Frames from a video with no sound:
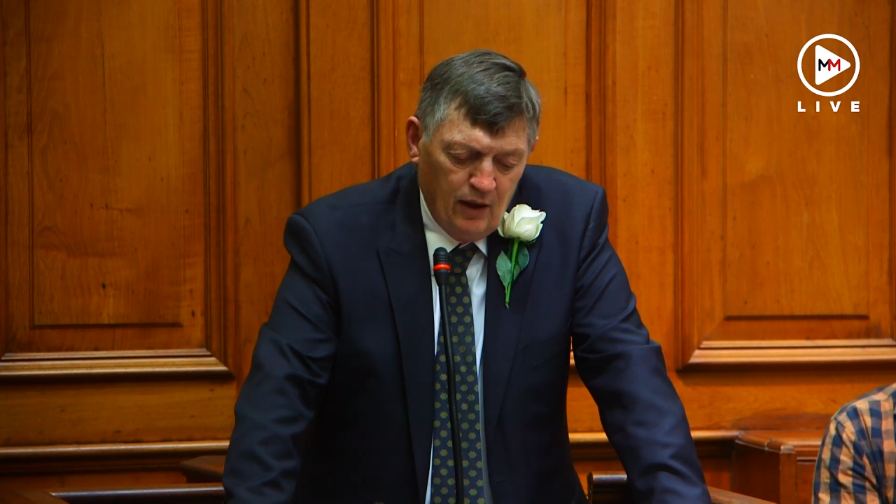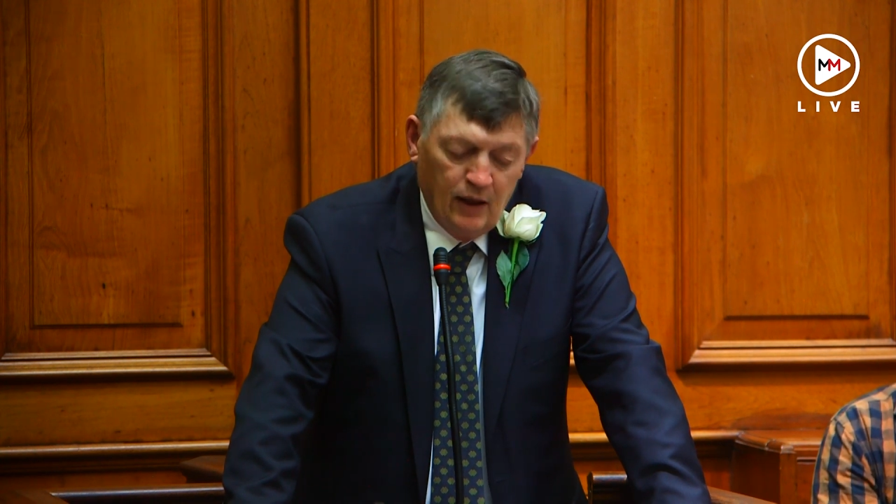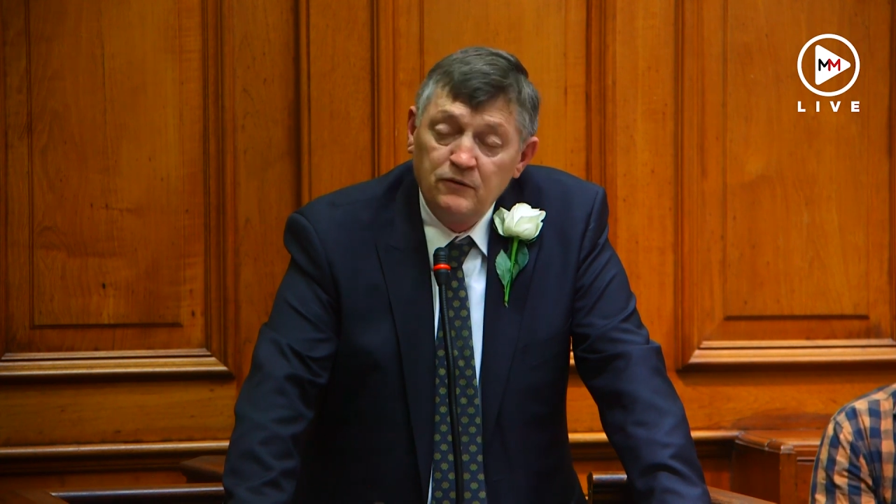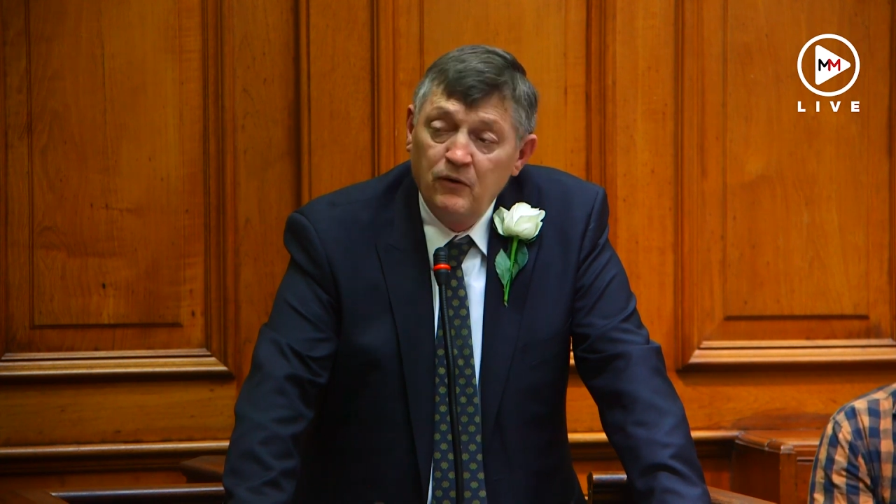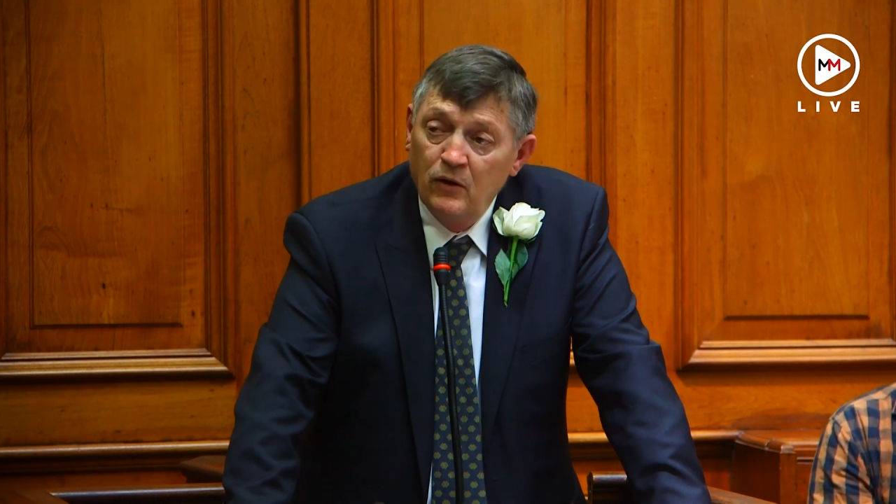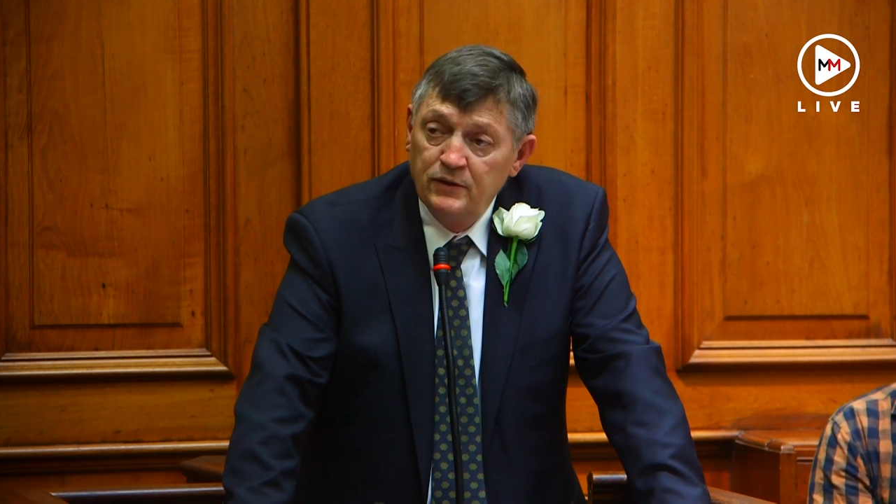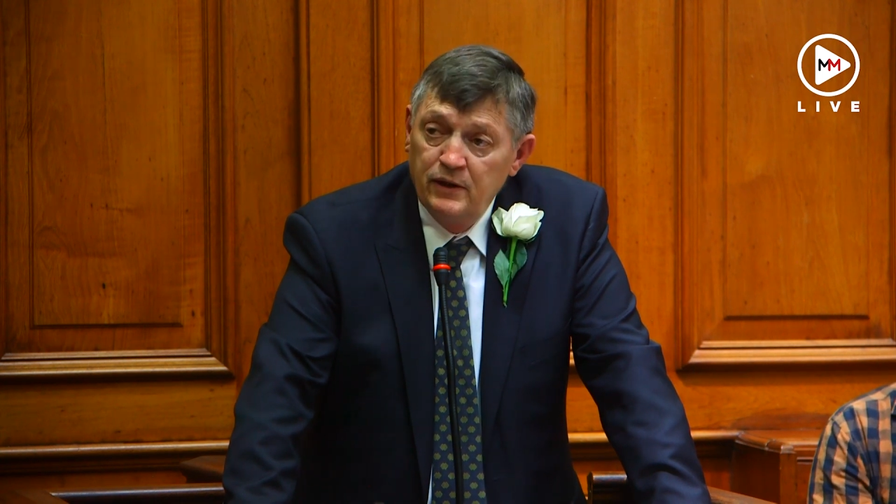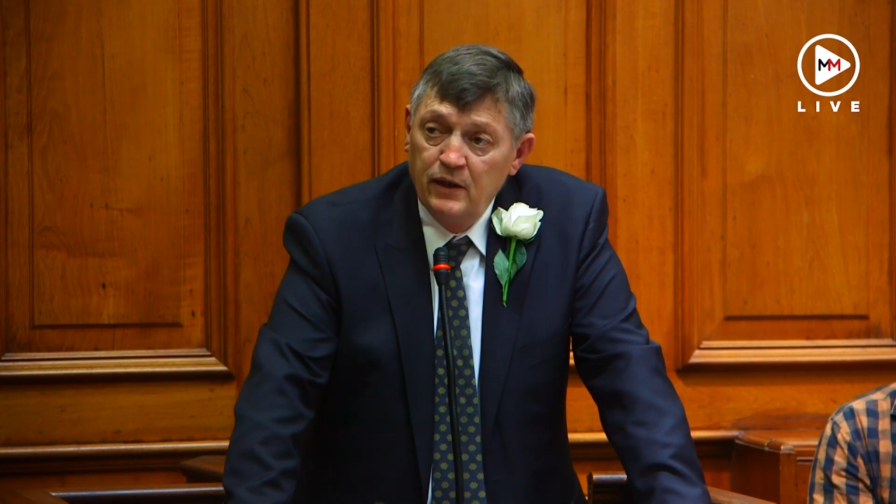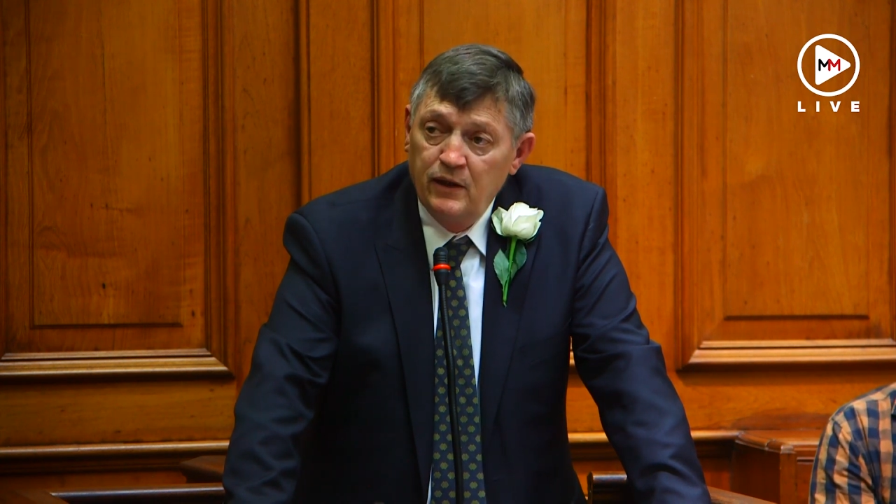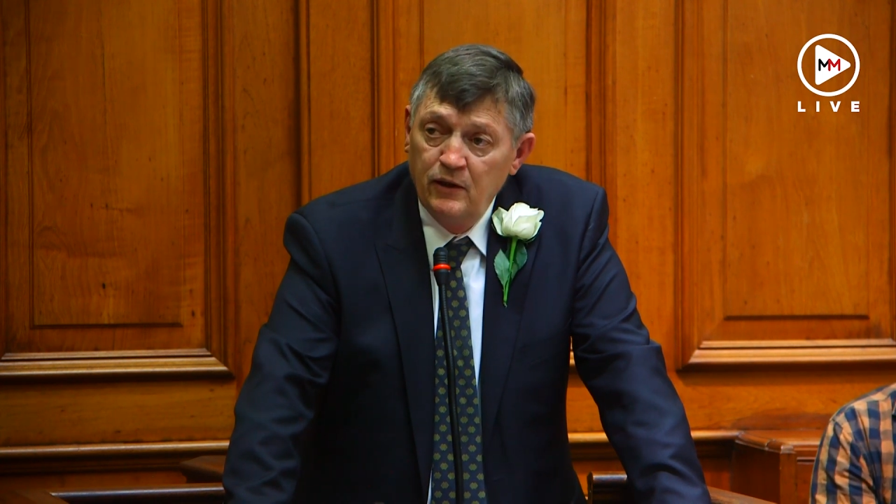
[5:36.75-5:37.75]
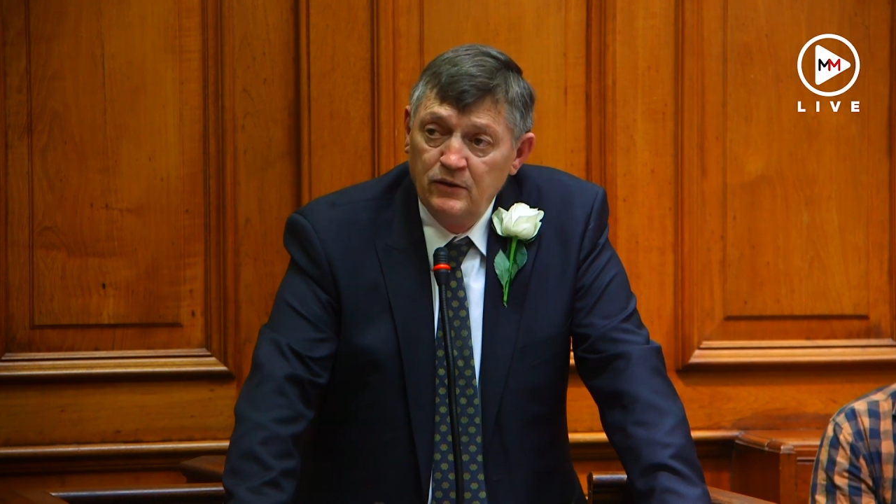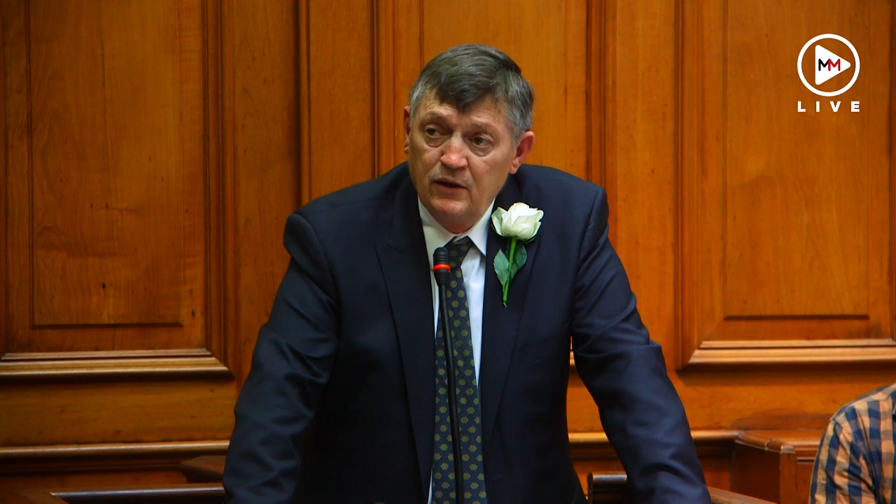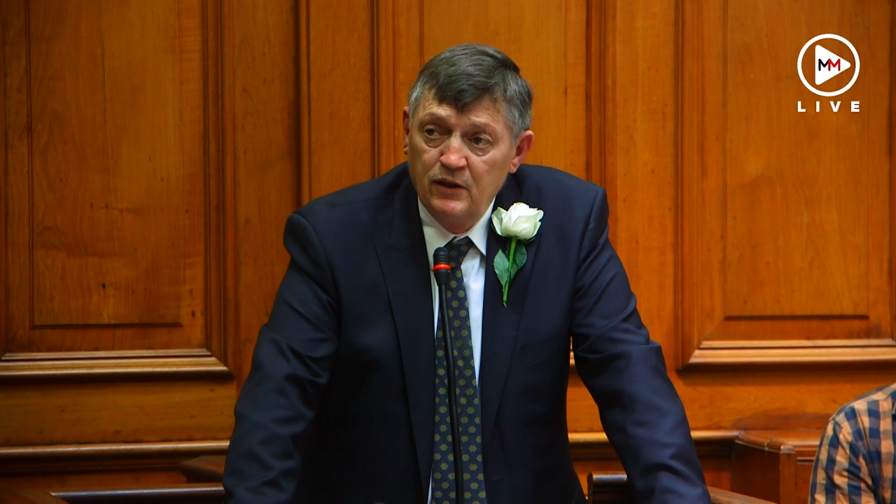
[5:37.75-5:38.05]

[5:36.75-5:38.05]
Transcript: as far as the accused